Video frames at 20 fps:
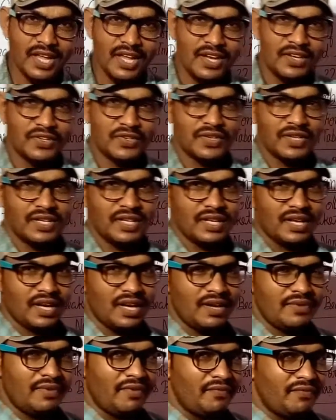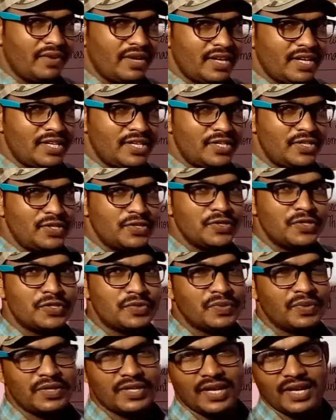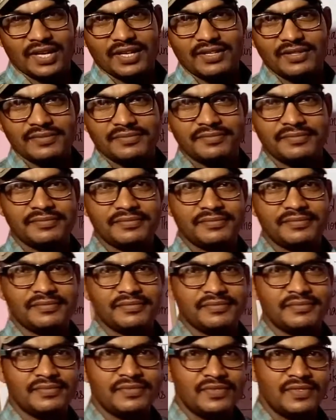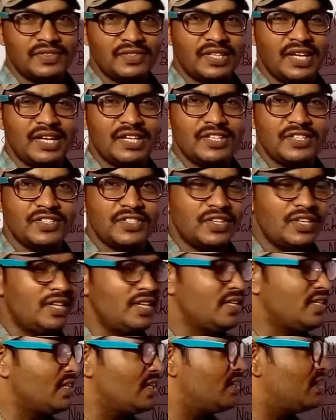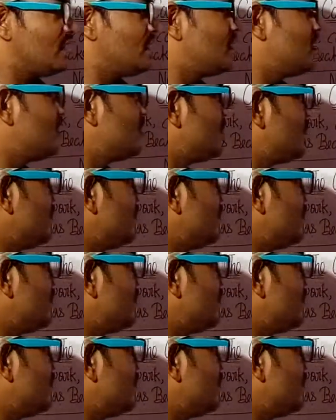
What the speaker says: Today I have a very useful trick that is related to